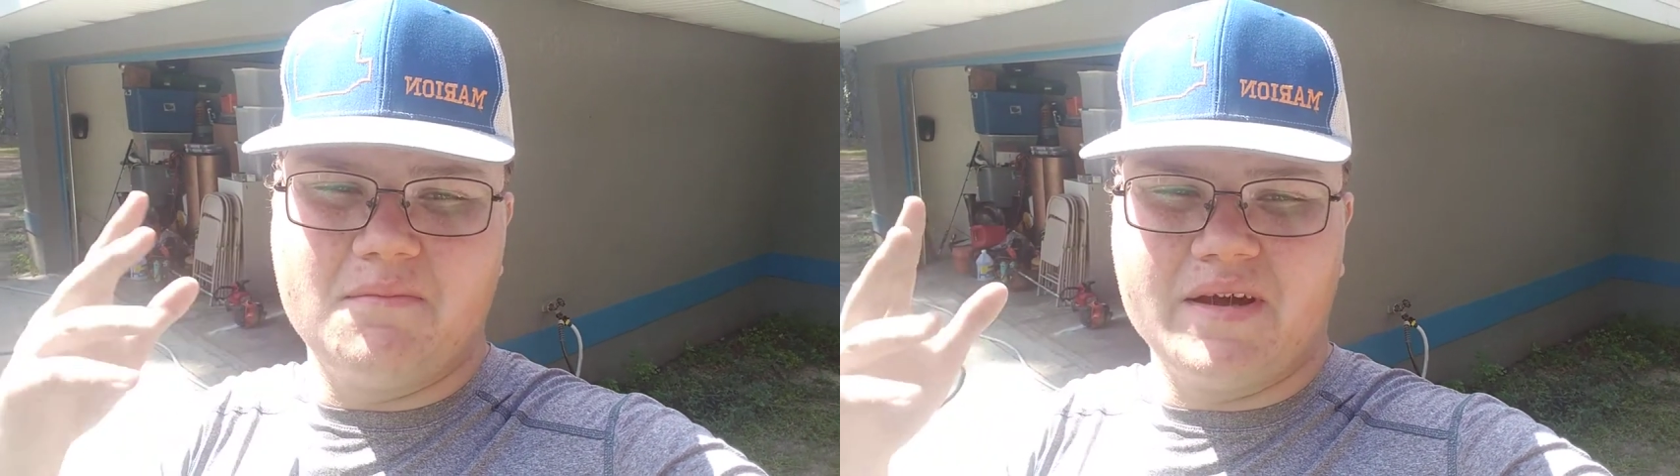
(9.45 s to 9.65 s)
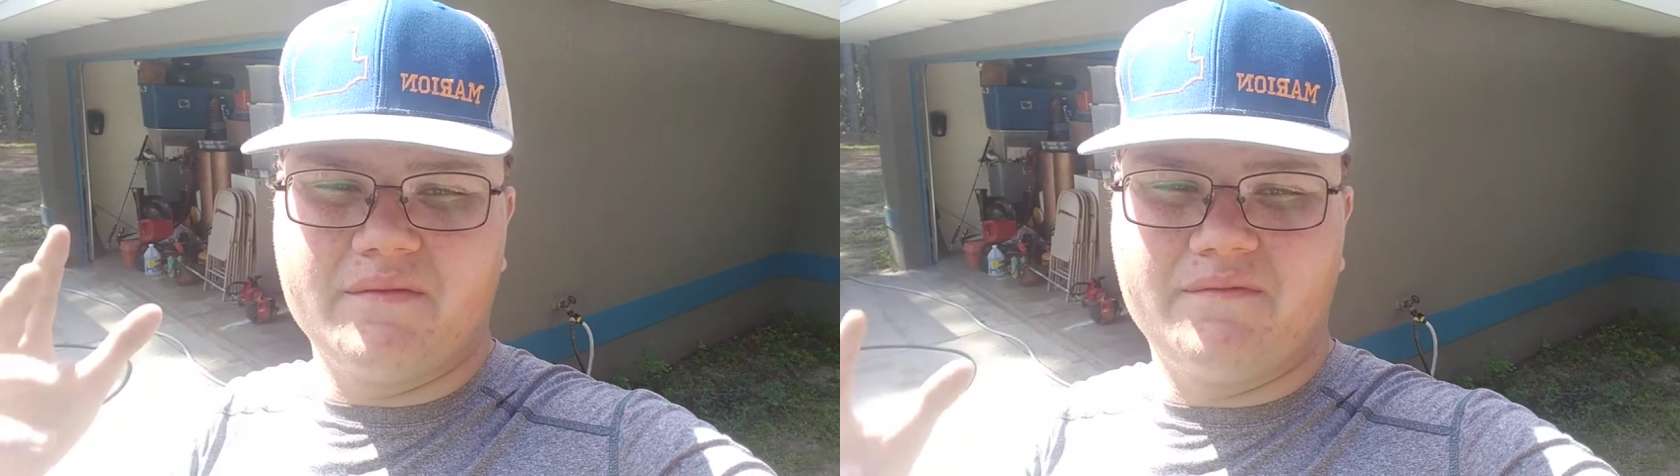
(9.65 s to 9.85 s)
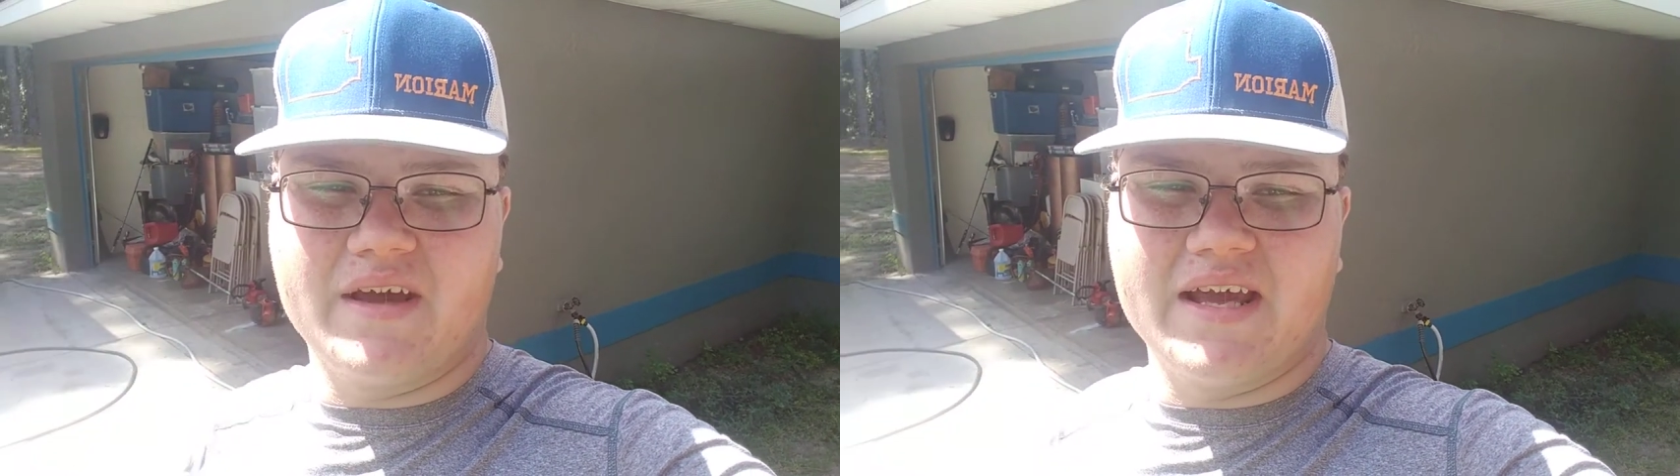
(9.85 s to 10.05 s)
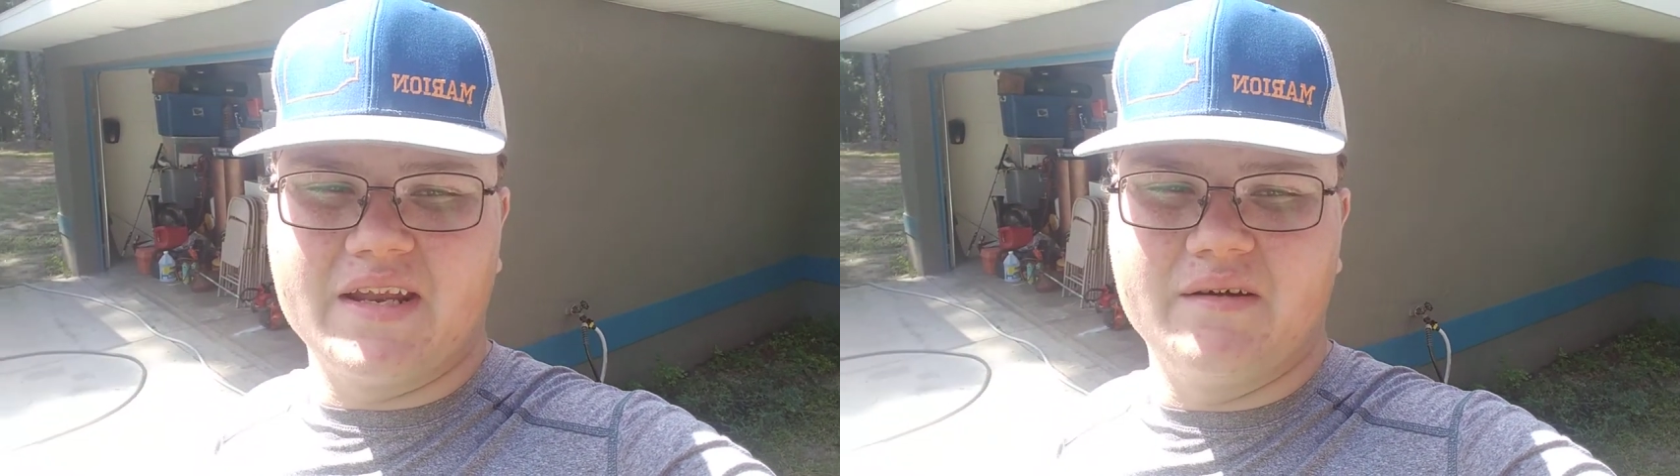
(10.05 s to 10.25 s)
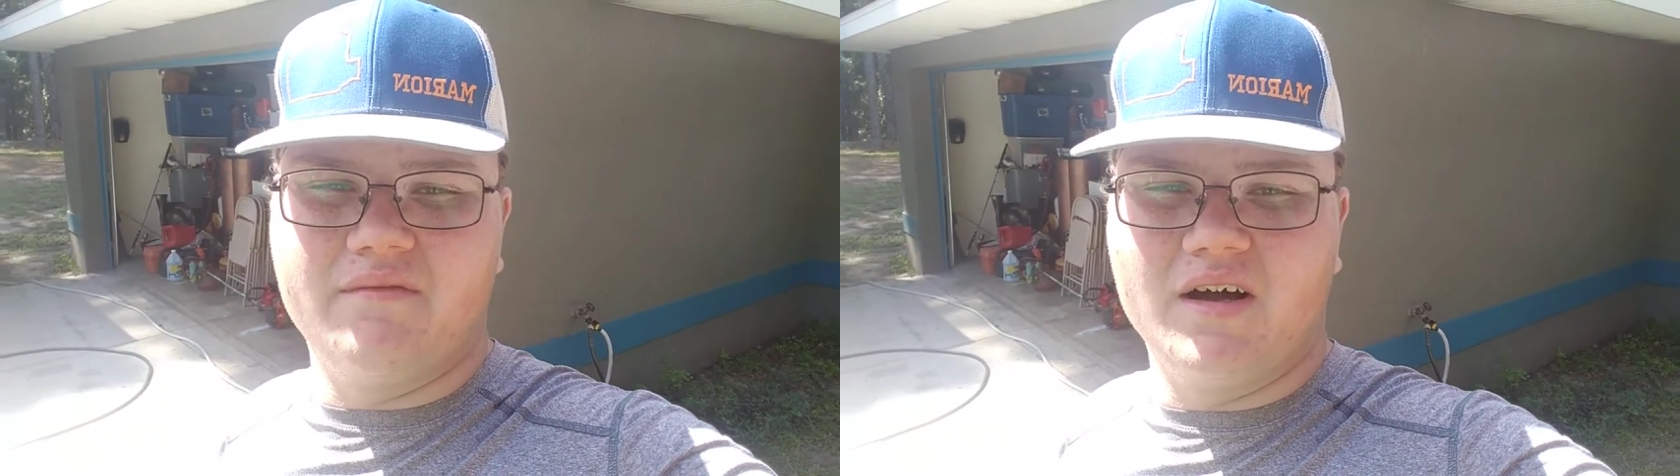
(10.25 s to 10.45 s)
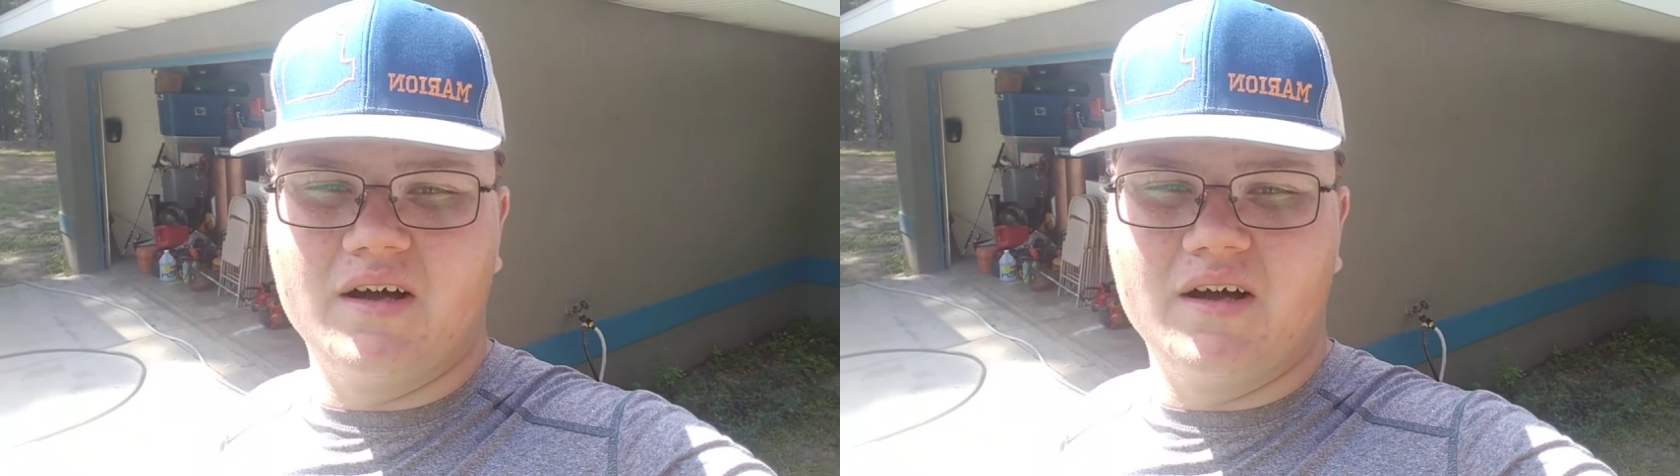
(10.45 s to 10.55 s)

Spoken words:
big fan of